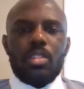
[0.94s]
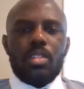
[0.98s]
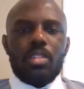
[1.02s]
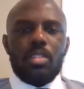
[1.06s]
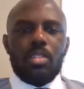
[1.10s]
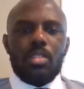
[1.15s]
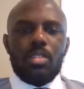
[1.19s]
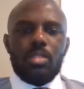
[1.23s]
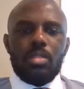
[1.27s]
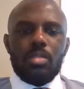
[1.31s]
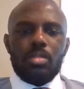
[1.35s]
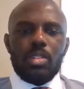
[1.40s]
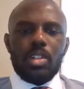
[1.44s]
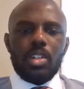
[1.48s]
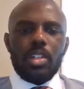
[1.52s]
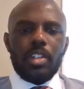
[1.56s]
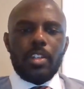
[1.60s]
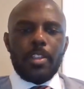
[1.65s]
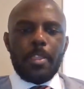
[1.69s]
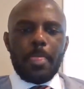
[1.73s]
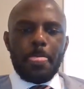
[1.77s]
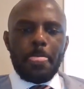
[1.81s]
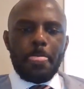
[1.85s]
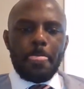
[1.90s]
All right.
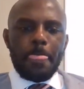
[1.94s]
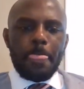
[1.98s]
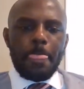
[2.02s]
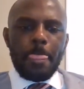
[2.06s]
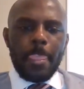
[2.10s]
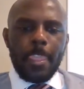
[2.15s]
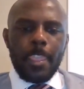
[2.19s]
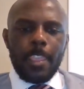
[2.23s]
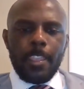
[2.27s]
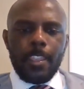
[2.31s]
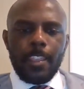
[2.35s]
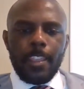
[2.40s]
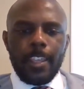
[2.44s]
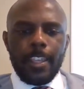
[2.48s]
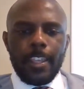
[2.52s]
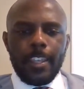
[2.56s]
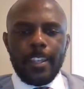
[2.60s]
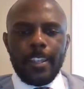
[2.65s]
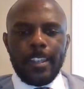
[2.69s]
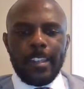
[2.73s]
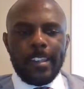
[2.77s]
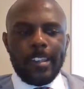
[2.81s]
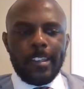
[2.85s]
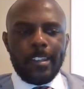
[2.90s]

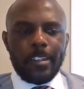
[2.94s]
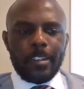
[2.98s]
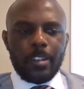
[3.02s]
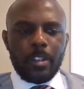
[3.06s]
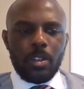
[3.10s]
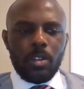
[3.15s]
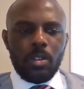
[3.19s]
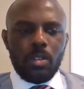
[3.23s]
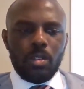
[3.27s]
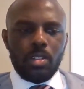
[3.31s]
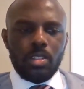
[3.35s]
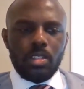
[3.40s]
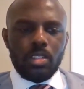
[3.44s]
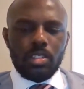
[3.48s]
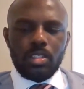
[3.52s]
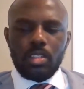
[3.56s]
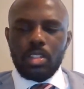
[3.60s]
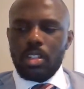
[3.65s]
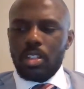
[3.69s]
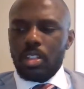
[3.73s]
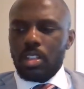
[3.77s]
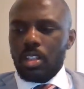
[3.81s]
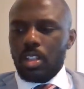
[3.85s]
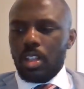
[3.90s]
And going
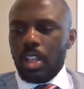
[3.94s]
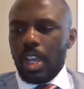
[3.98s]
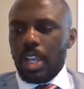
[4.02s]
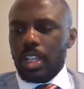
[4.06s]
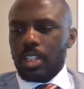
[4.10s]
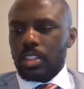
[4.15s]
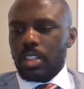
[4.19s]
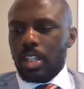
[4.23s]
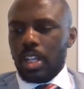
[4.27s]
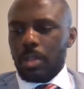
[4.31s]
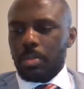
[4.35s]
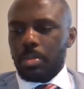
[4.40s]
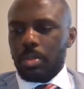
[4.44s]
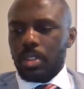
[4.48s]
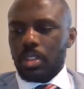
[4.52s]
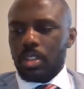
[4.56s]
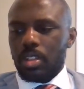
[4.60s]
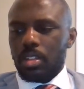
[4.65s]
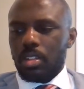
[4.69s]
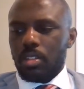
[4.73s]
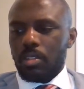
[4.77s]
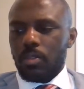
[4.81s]
into the last topic